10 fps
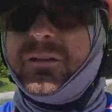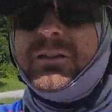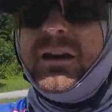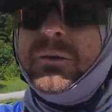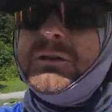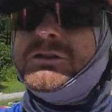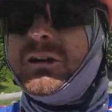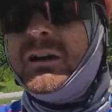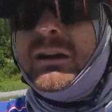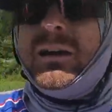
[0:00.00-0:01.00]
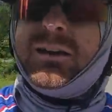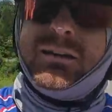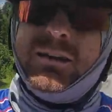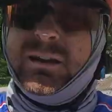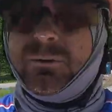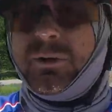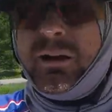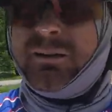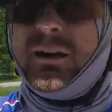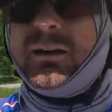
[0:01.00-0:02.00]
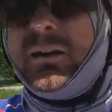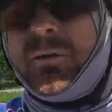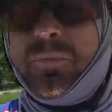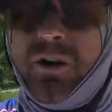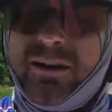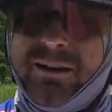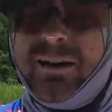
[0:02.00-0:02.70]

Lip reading: a sandwich to eat when I take another break.